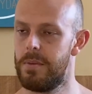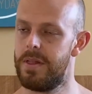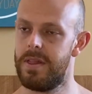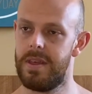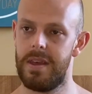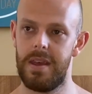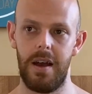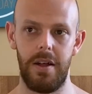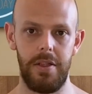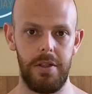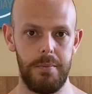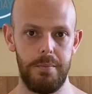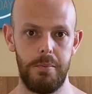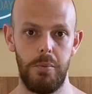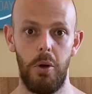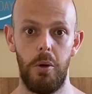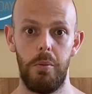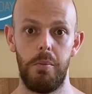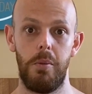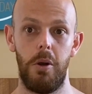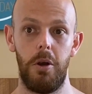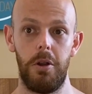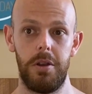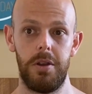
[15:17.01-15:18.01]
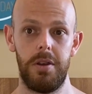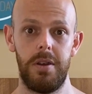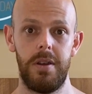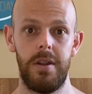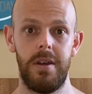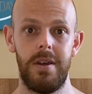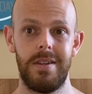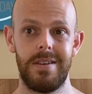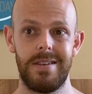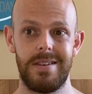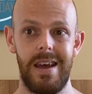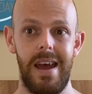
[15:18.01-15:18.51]
of the other more modern
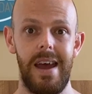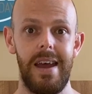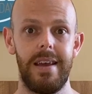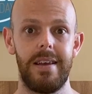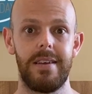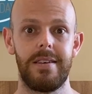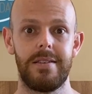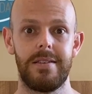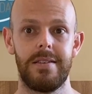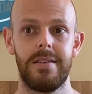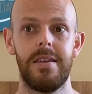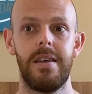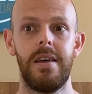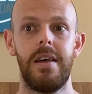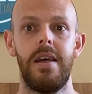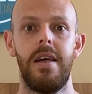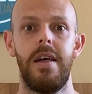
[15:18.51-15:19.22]
takes.